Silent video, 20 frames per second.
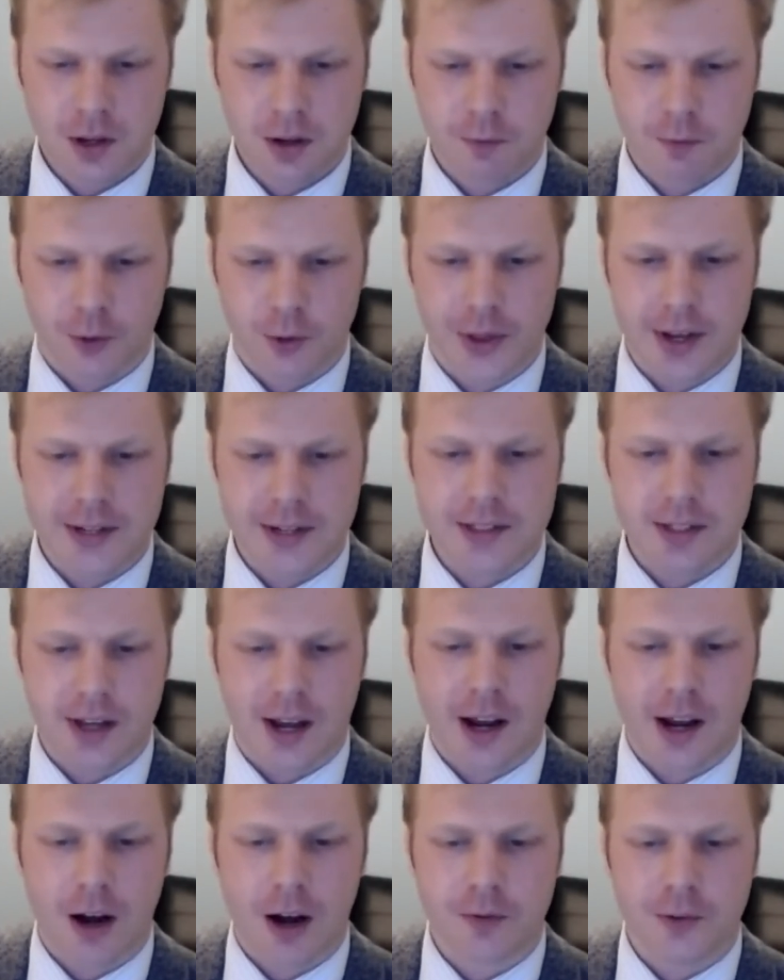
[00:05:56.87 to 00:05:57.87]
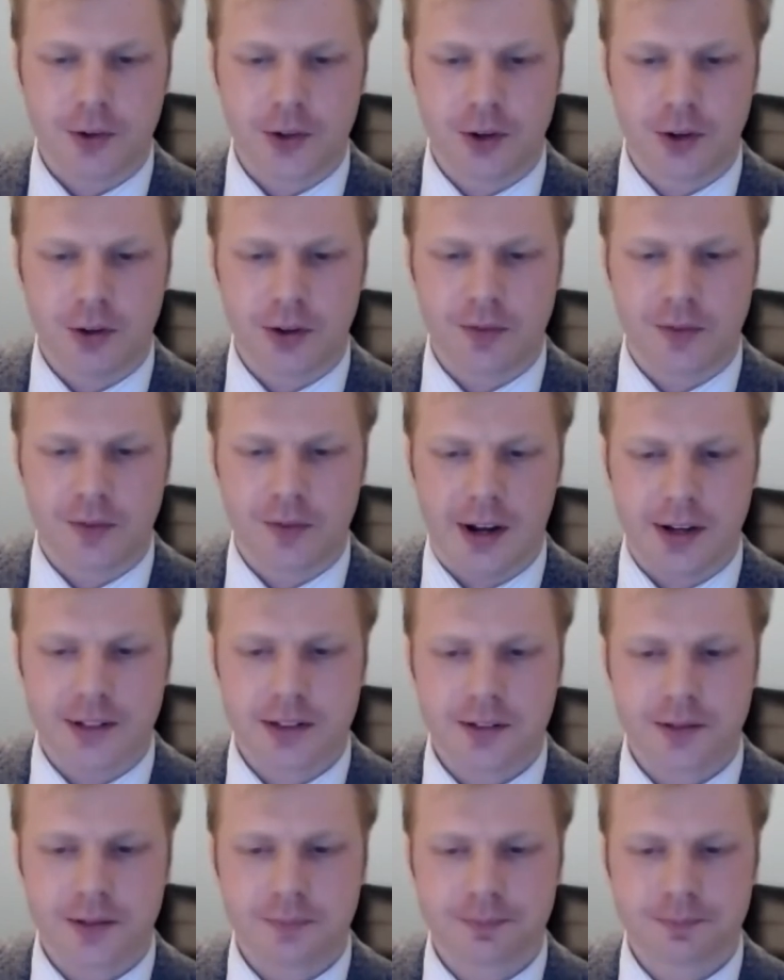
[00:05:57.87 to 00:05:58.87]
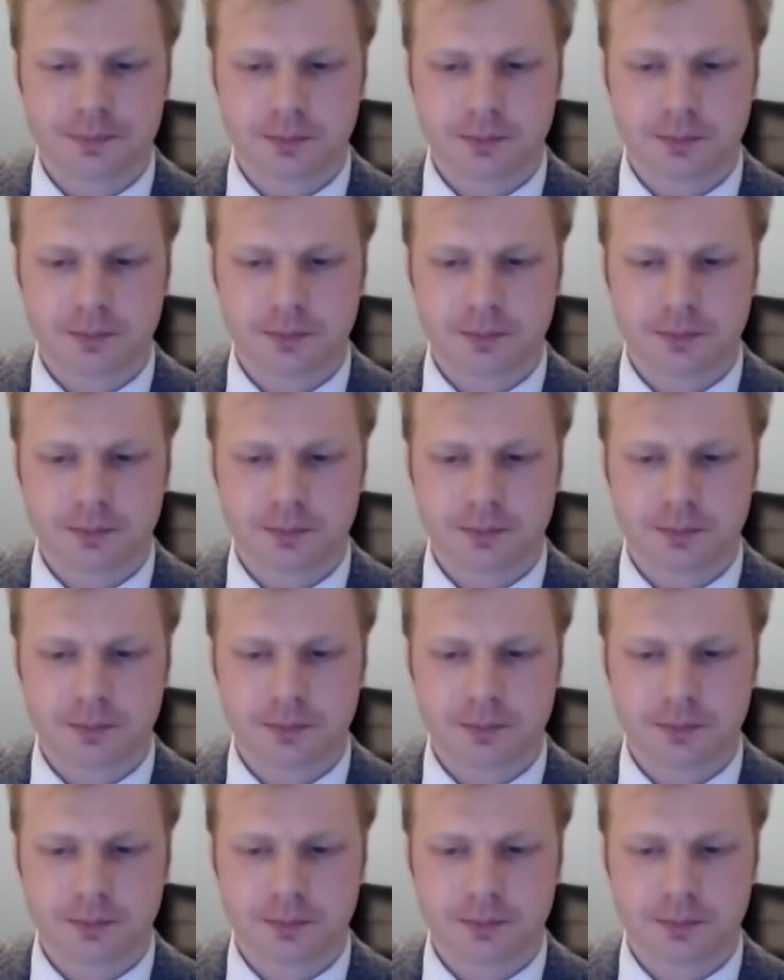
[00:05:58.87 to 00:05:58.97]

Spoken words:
For this, I offer you advice.